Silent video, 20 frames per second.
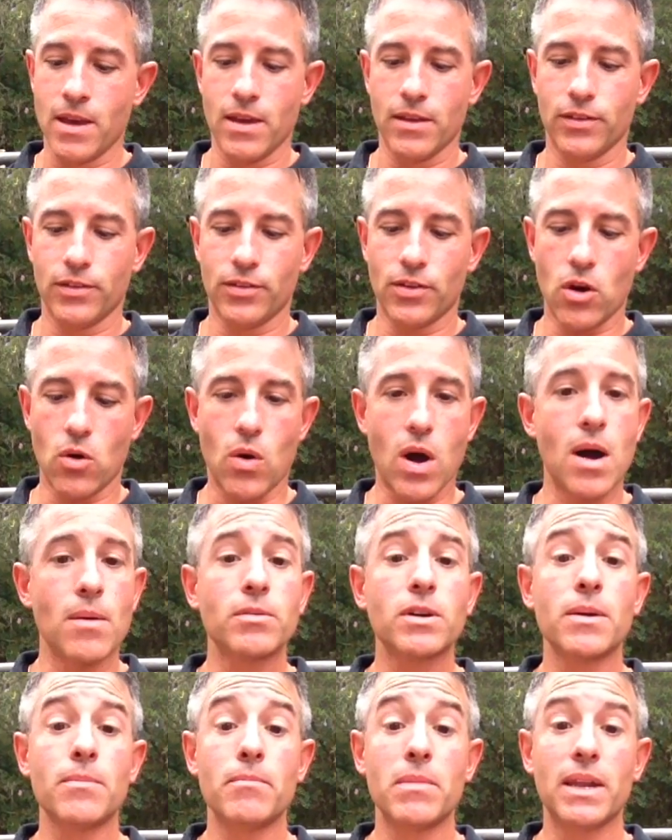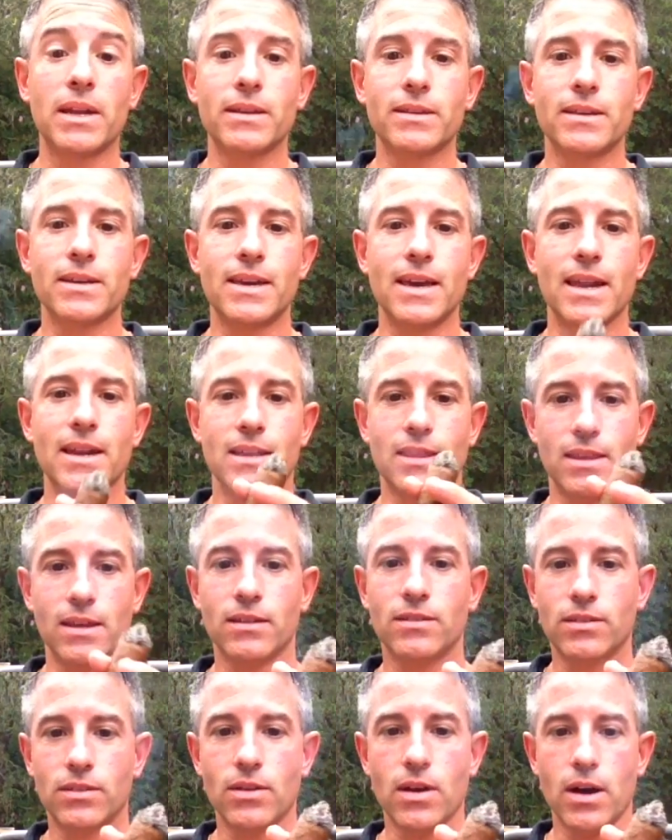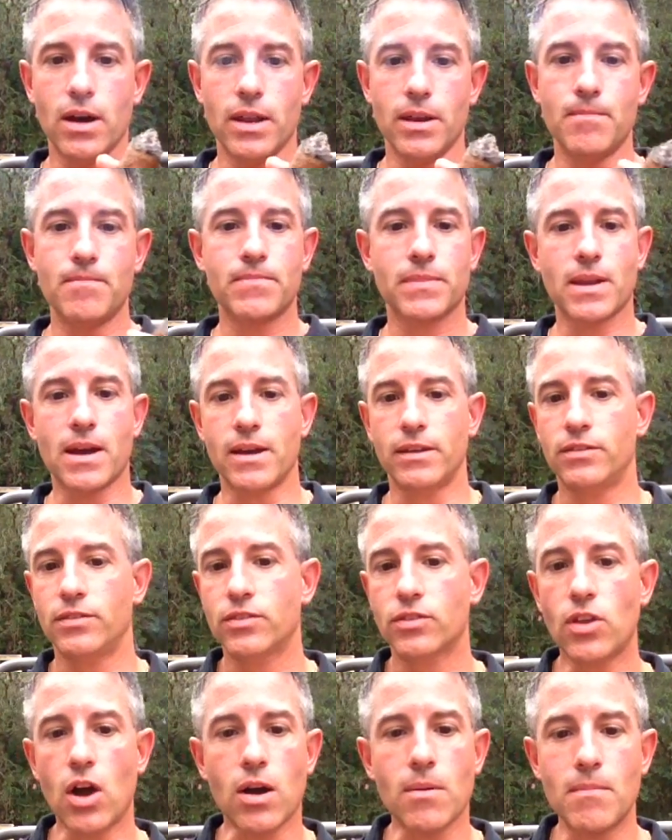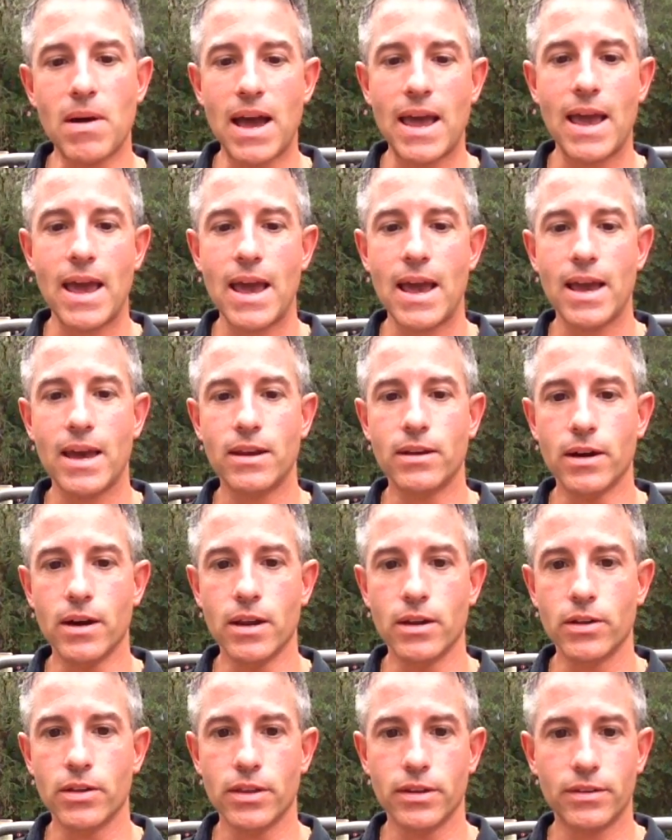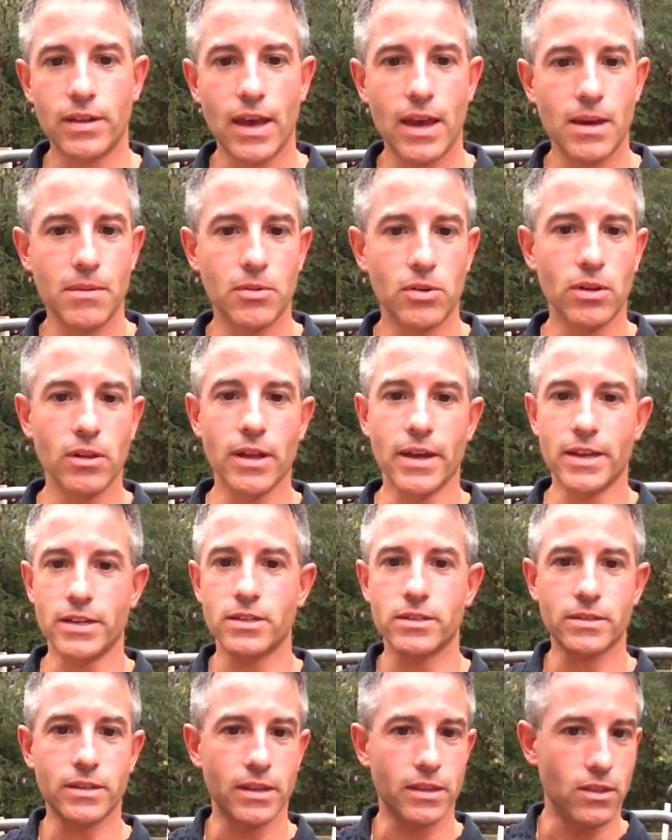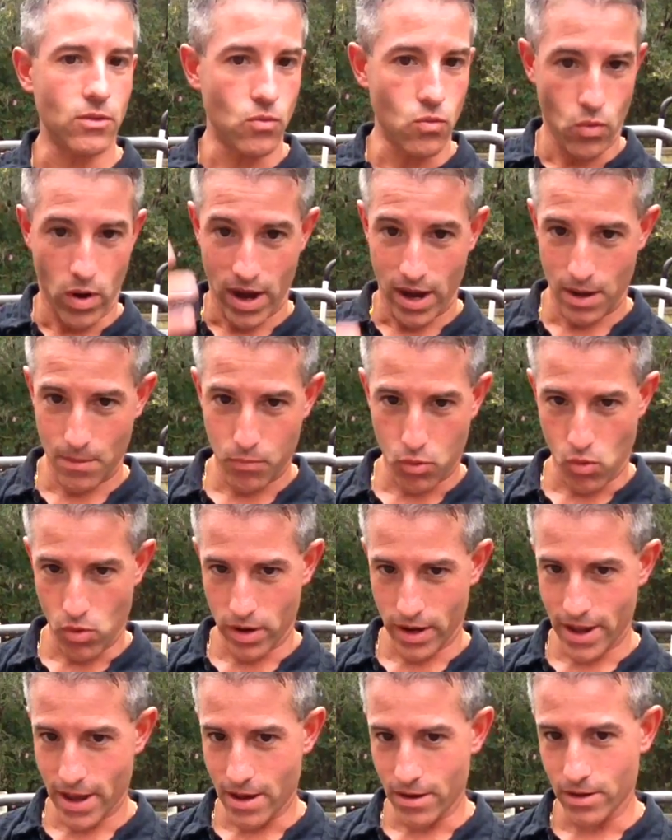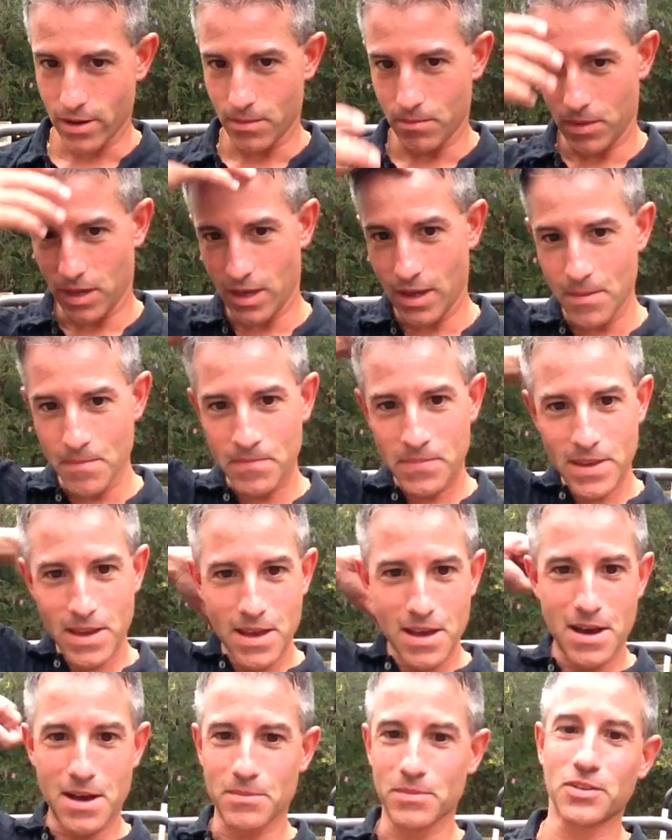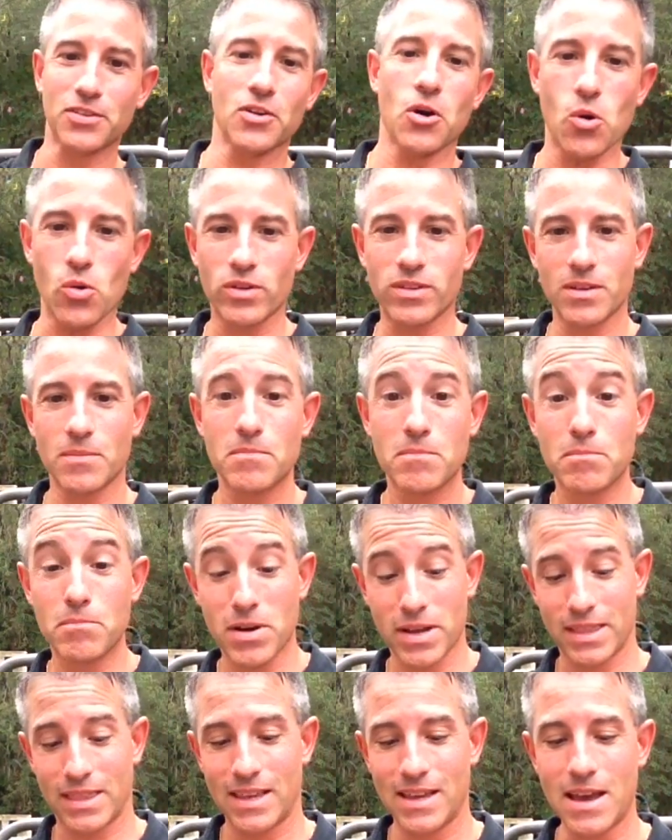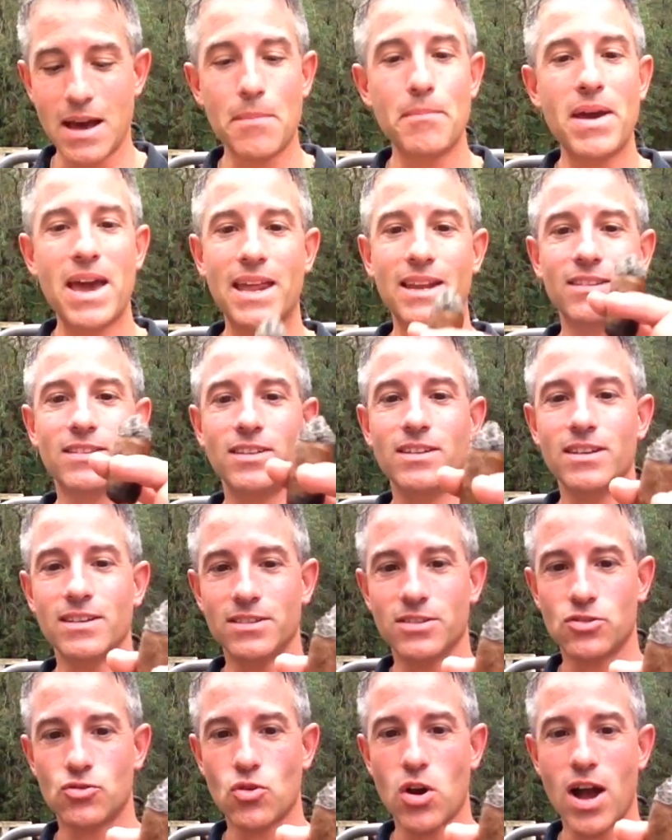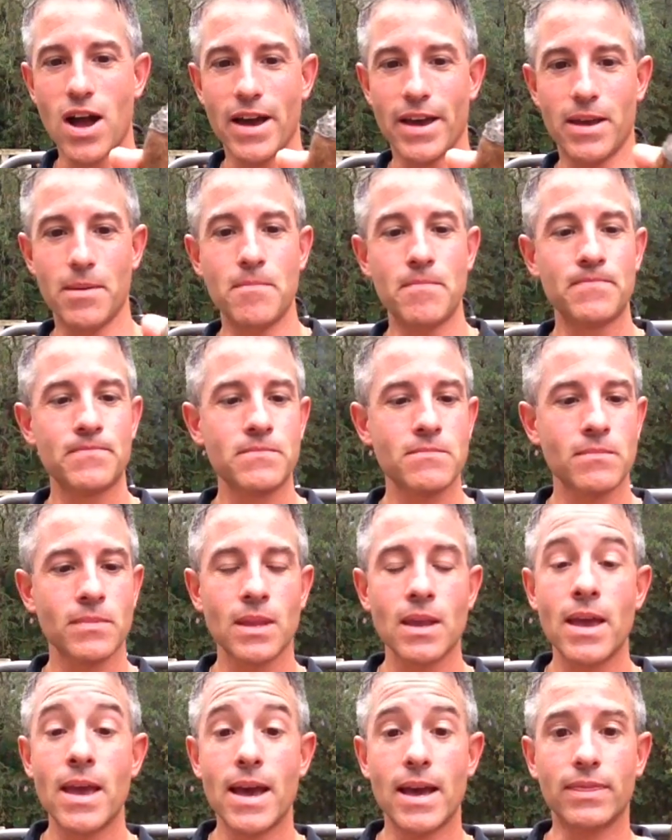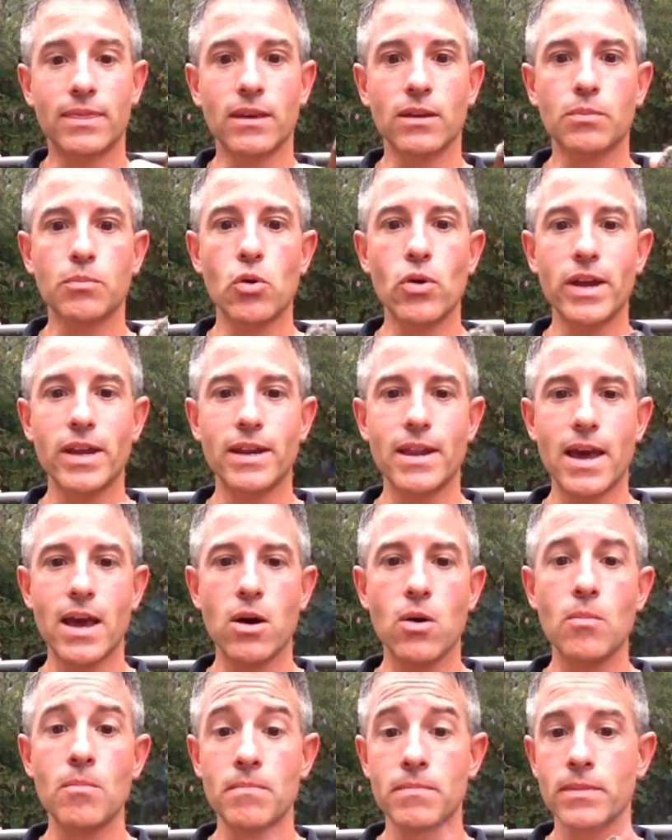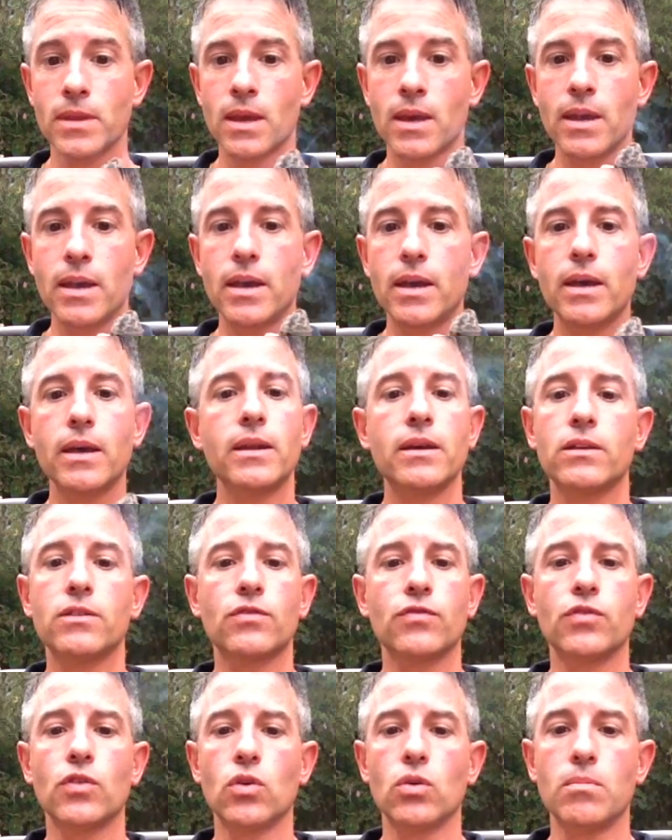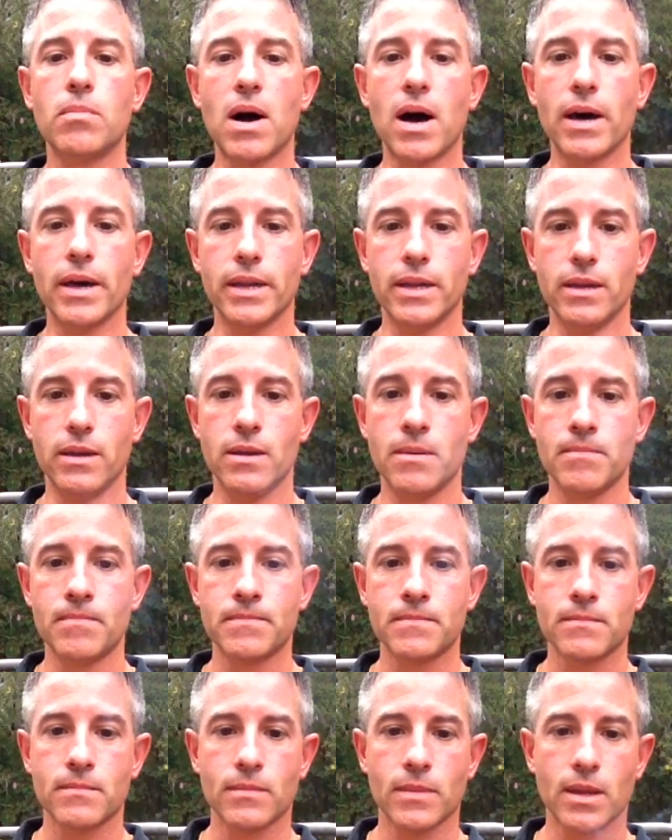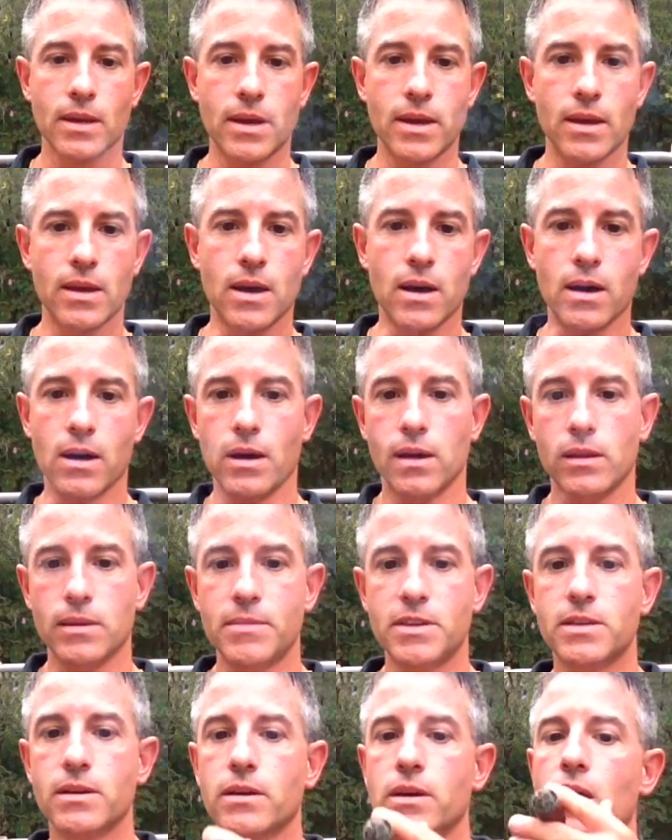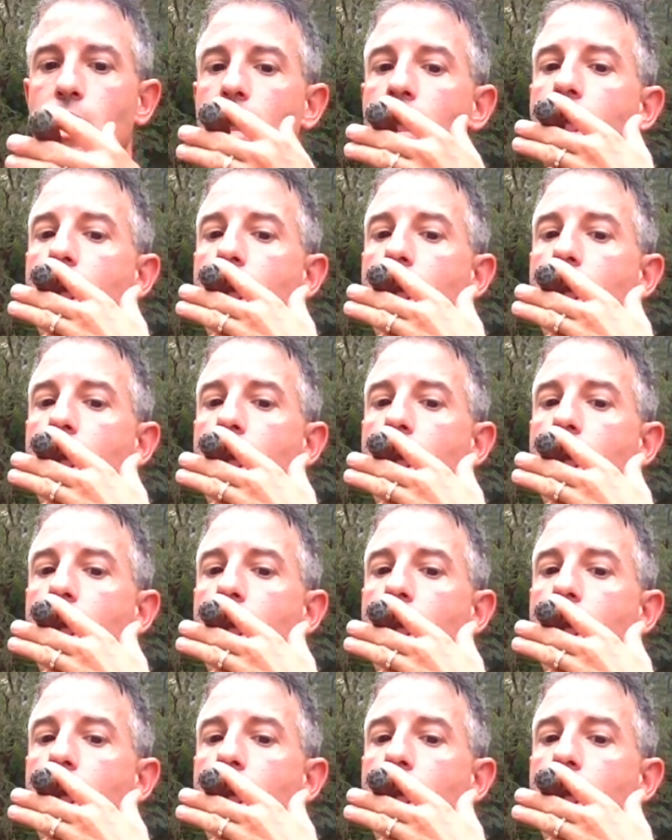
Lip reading: So I'm committed to getting this done. I stuck my hand under the table and just let the rain pour down on me. I'm soaked, but the Panacea is dry. At this point now, it is full-bodied. Let me tell you.